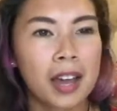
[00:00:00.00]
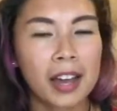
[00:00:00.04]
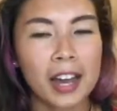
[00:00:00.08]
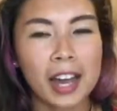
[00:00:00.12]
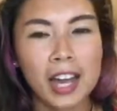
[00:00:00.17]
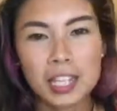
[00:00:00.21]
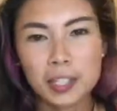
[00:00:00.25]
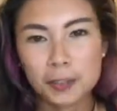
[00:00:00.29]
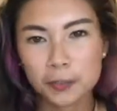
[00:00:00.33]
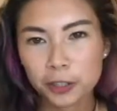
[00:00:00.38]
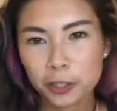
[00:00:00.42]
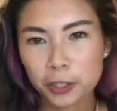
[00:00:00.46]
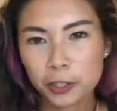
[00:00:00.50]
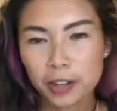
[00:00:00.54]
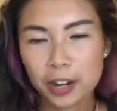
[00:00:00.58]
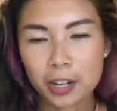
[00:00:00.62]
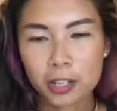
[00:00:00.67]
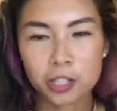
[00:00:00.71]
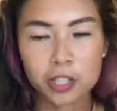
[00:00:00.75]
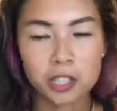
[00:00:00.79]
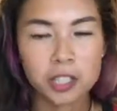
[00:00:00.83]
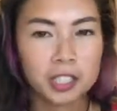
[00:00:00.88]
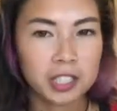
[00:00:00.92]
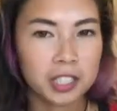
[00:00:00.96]
ask for
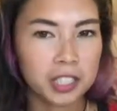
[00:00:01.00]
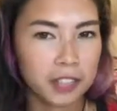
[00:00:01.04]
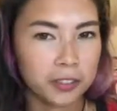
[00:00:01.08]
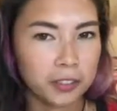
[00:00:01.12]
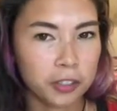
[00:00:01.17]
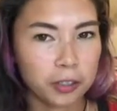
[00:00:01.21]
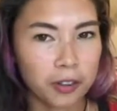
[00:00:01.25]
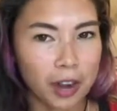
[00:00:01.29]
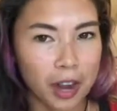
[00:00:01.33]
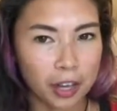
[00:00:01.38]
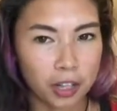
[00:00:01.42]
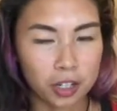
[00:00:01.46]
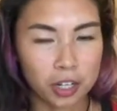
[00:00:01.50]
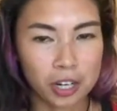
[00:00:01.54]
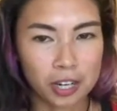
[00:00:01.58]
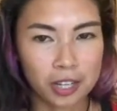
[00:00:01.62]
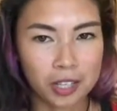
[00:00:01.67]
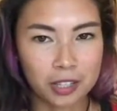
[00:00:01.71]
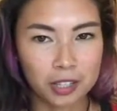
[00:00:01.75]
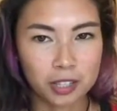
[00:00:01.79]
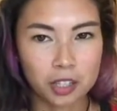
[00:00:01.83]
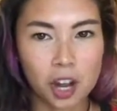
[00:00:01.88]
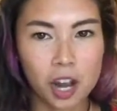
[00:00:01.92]
directions, give directions,